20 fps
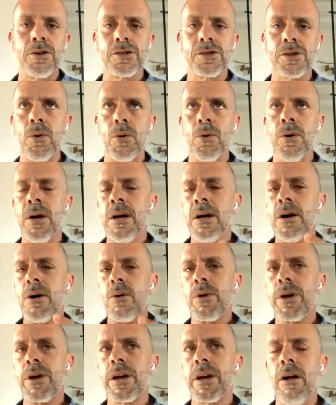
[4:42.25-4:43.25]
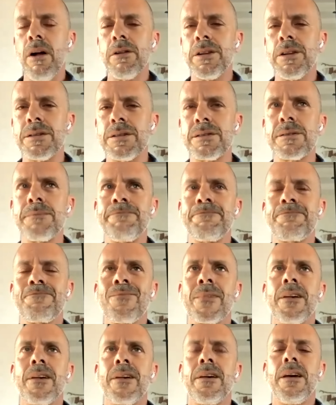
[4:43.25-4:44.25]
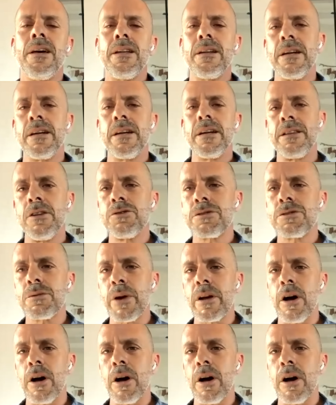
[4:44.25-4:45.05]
So we call this, in the industry,